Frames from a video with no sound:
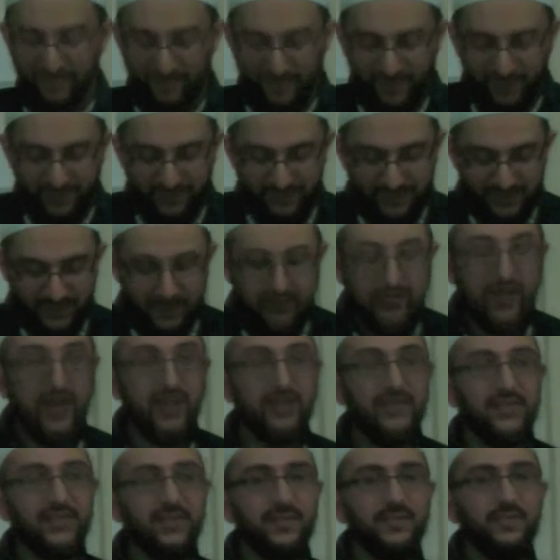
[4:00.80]
that Prophet
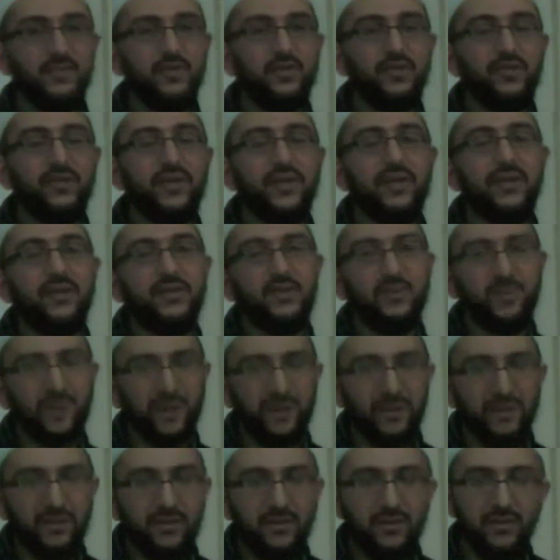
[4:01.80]
had some newfound
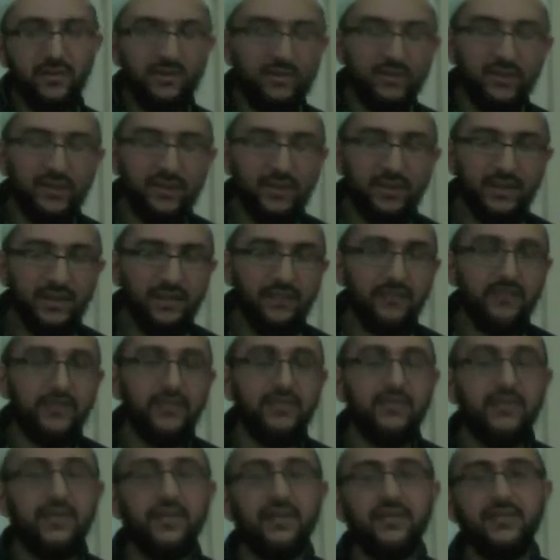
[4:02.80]
wealth, although he
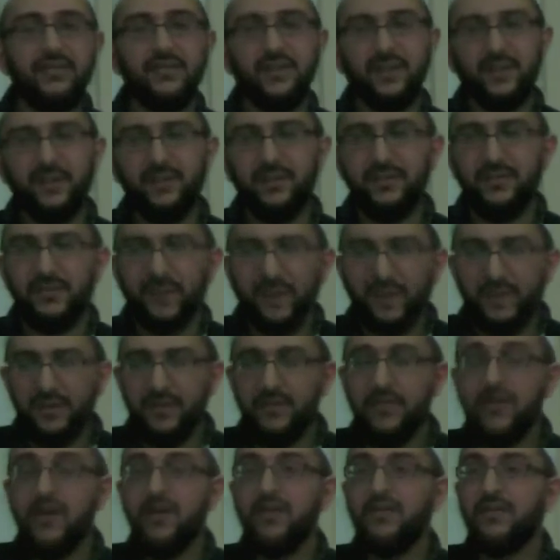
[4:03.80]
lived very
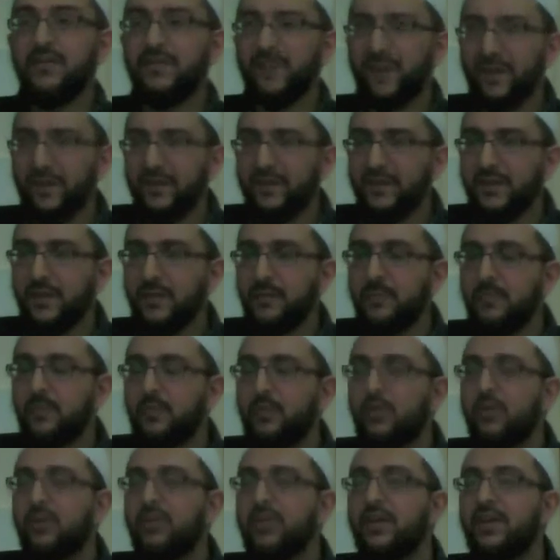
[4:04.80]

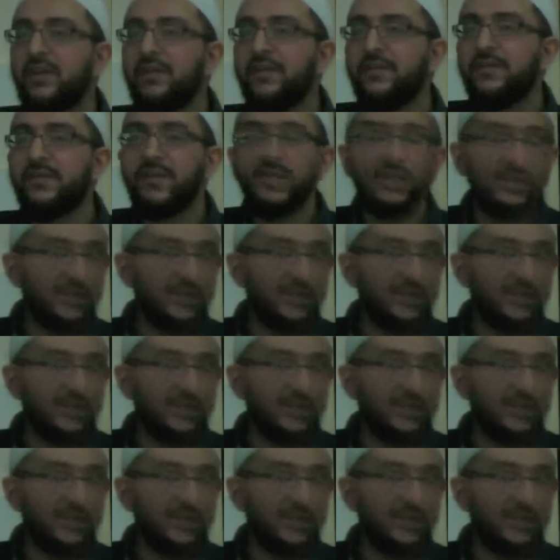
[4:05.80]
poor life